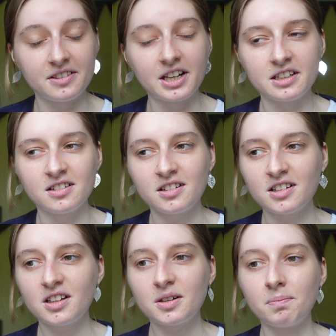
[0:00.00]
and then
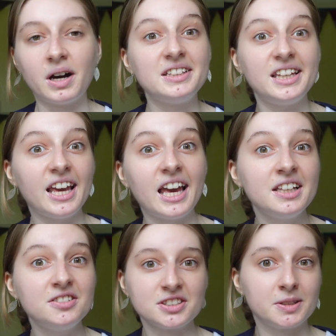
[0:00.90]
my
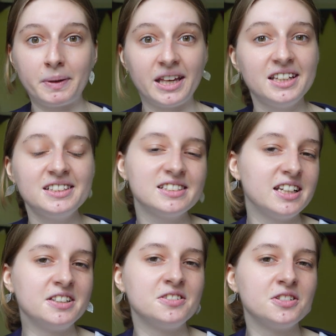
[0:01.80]
TA just appeared,
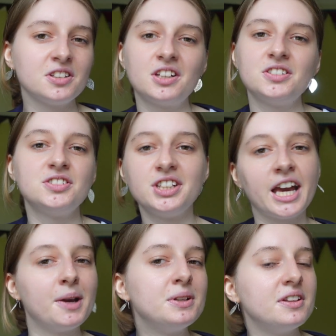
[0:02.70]
and she
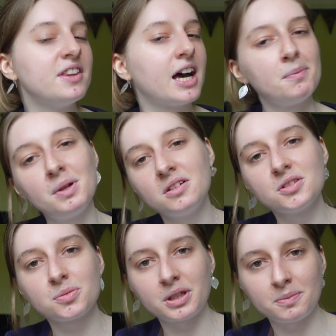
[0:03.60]
came in the
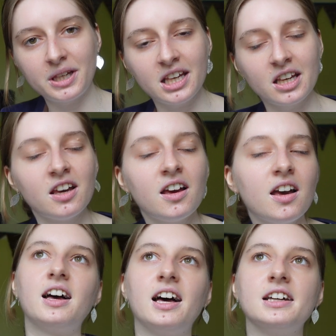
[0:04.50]
ambulance with me.
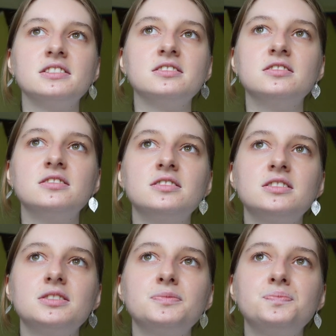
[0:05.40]
And
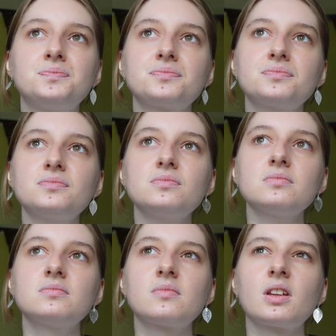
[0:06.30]

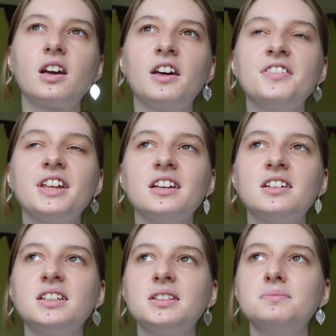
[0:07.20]
I
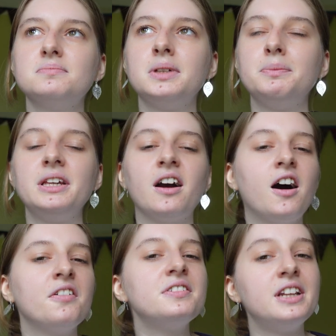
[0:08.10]
think maybe
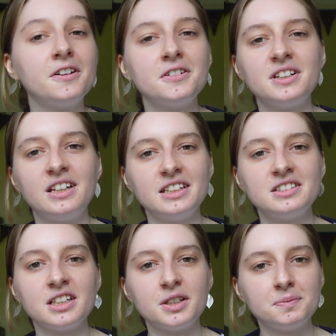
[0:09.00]
half an hour
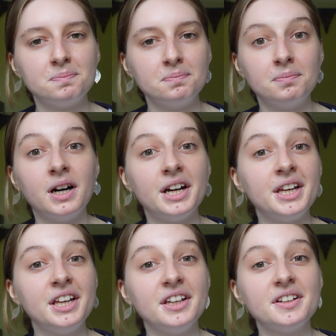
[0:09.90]
later,
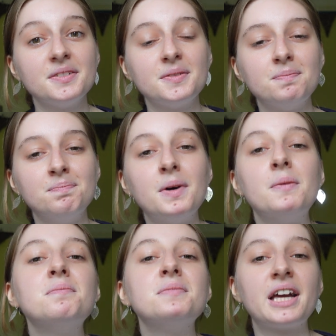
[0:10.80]
my
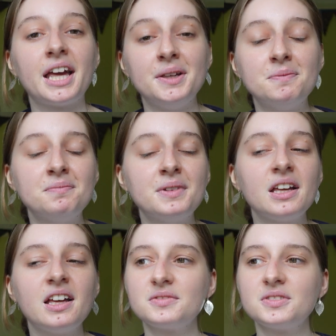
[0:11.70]
mum came.
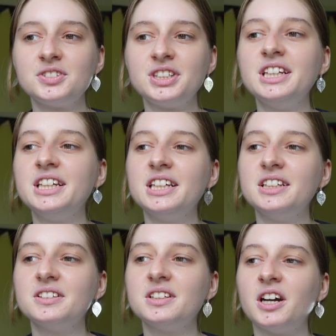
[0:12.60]

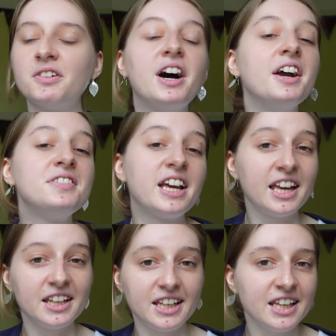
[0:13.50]
She arrived at
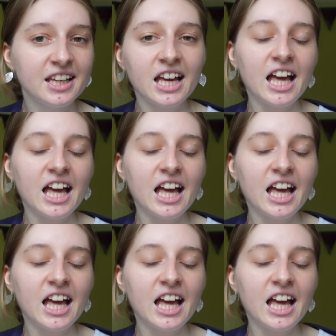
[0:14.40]
A&E,